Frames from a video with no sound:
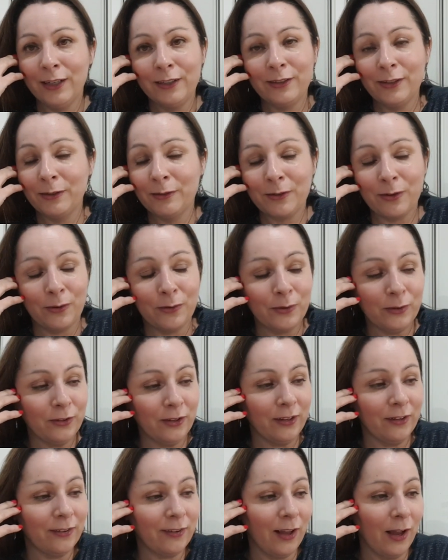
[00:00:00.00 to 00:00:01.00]
She's
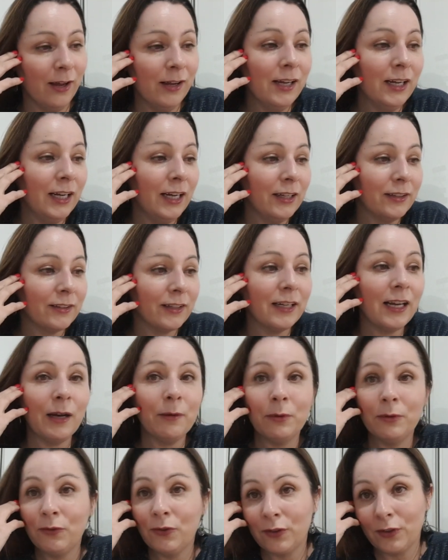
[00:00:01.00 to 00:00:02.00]
gorgeous. So
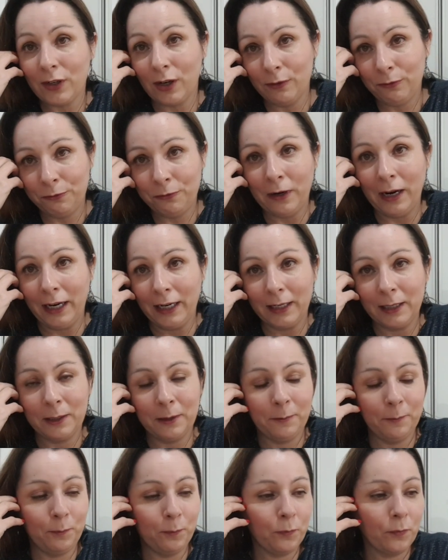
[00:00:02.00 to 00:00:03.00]
now we've just got
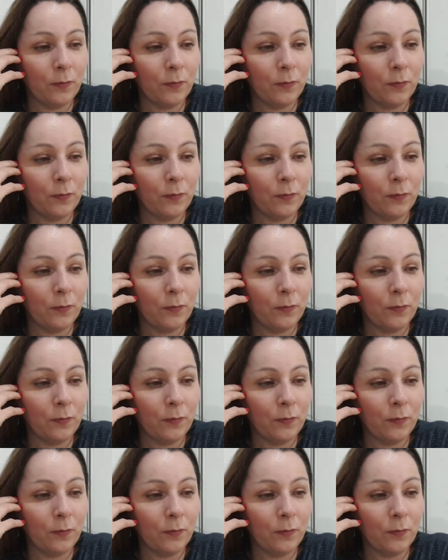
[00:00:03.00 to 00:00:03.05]
Frank.